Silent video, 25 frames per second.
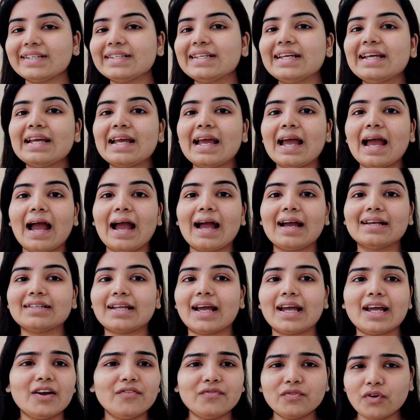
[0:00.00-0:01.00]
And
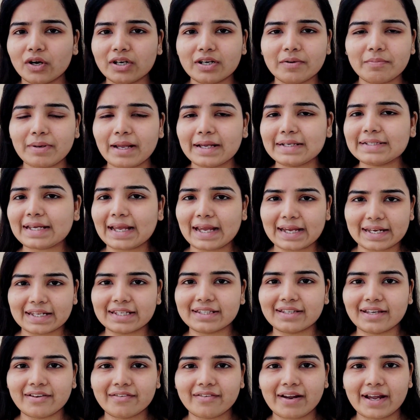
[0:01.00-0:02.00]
I have not applied
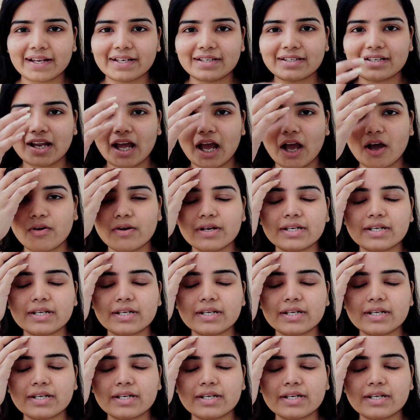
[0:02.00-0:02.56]
anything right now.